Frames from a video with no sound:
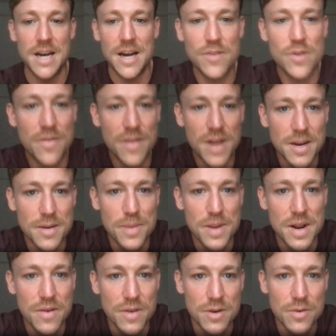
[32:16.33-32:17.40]
have you ever had a
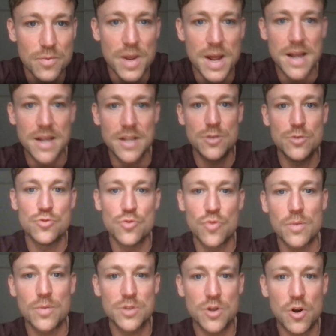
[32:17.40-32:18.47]
period where you
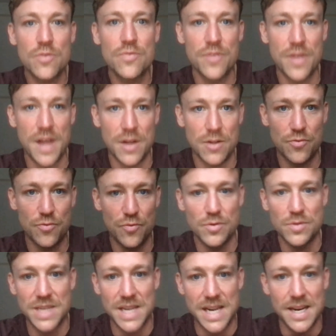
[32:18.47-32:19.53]
dropped off the health
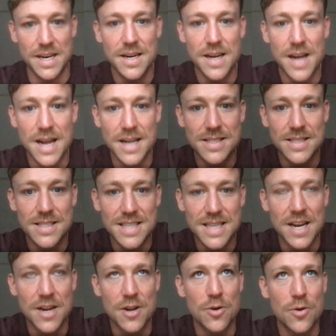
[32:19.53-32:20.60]
routine? And
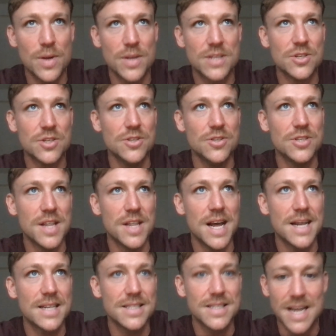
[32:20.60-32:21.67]
second question to
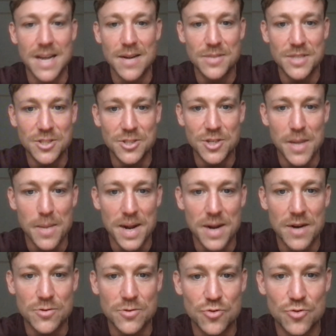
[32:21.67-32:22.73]
that is, how did you get
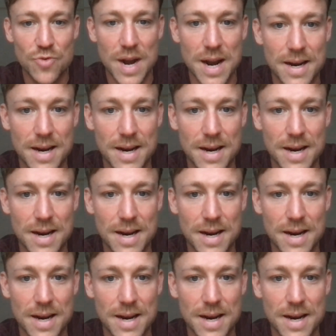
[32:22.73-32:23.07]
back on track?